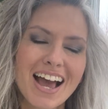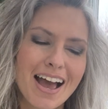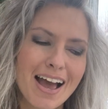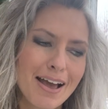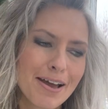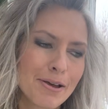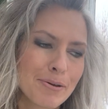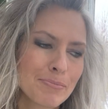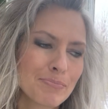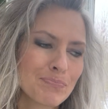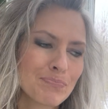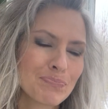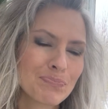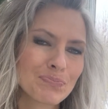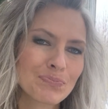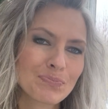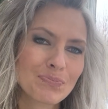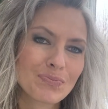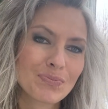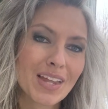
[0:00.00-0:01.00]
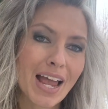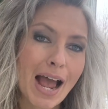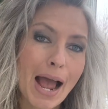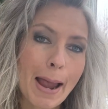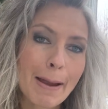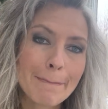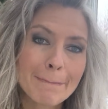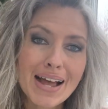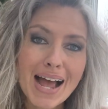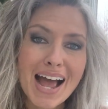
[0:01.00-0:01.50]
I'm
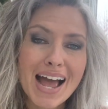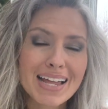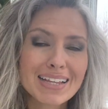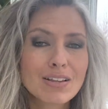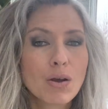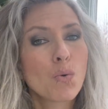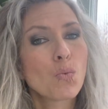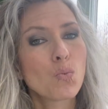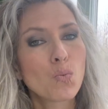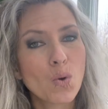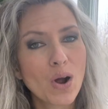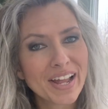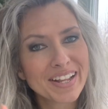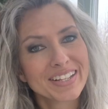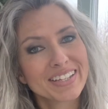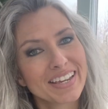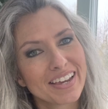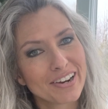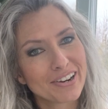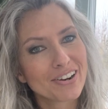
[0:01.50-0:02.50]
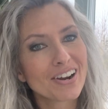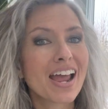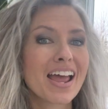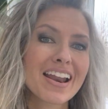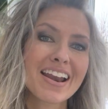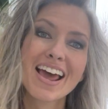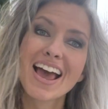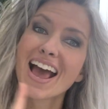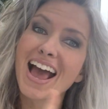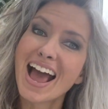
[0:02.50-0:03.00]
at 1 year
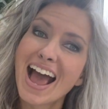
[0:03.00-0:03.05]
and a